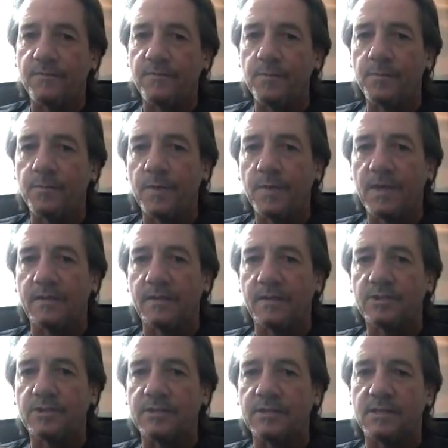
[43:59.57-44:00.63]
getting chance
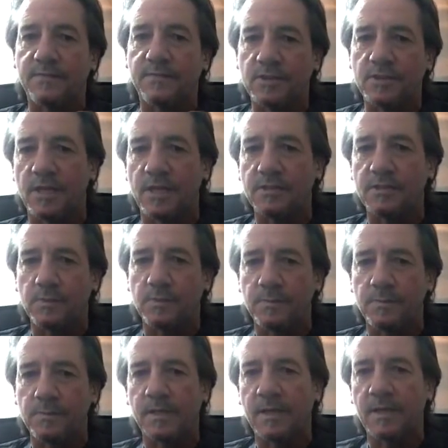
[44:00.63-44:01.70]
after chance with Man
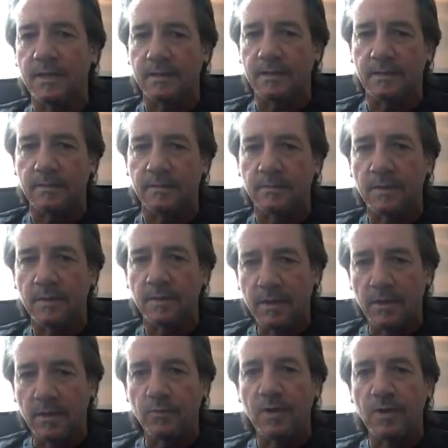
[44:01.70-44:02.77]
United and Real
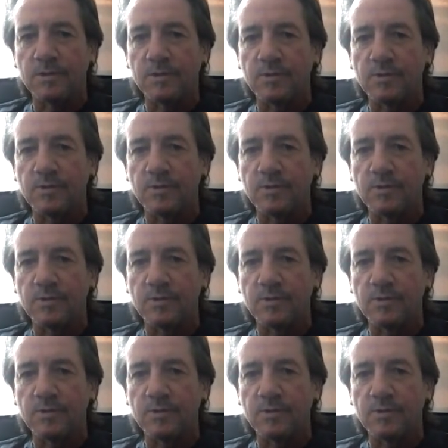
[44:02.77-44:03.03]
Madrid.